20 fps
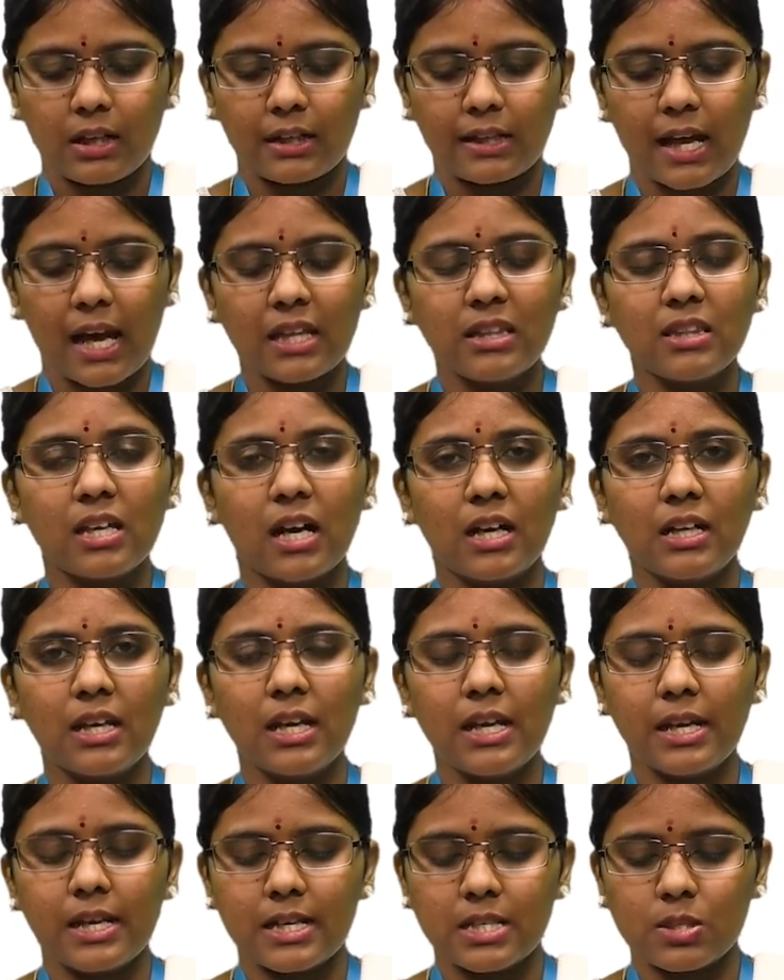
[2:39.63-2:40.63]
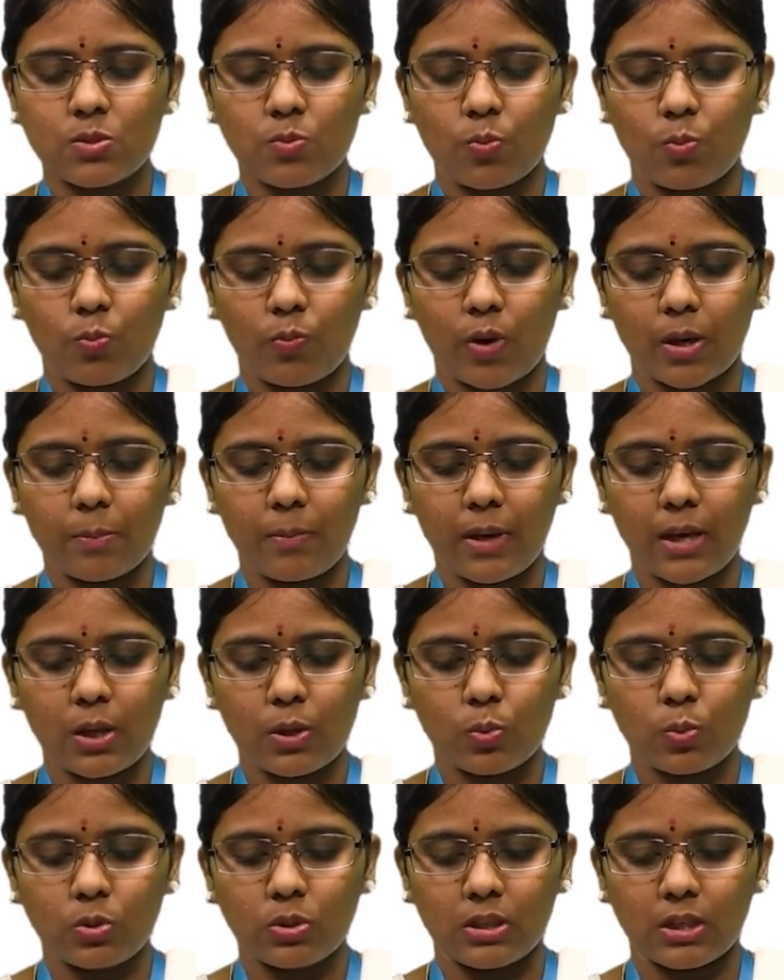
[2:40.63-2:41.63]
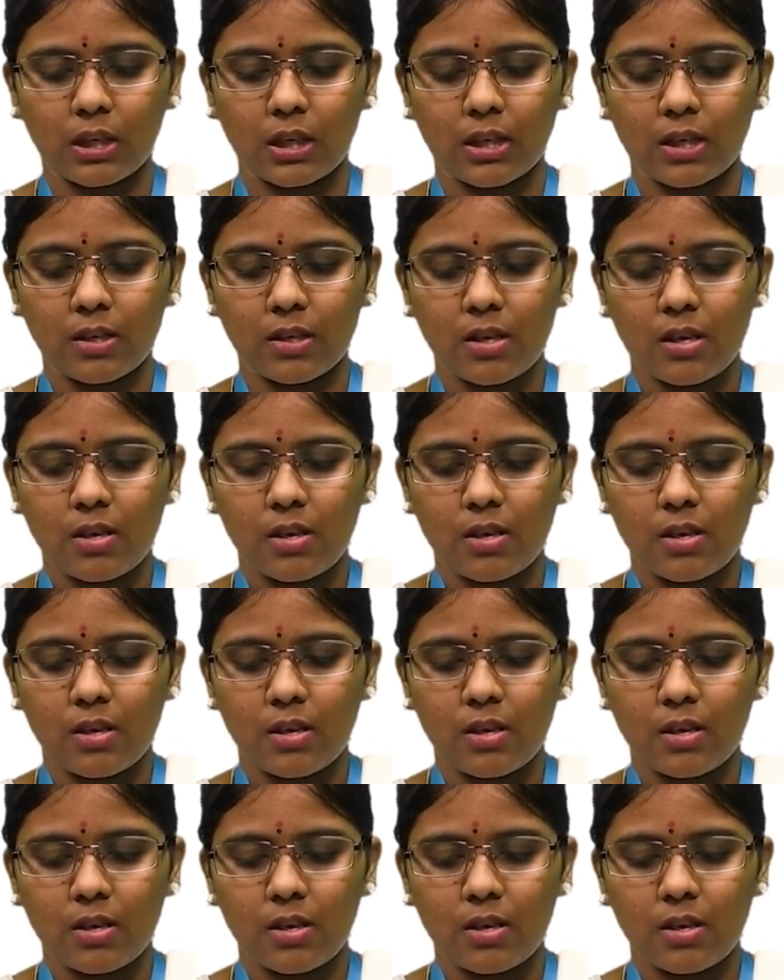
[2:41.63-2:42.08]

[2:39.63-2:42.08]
Tan 30 is 1 by root 3,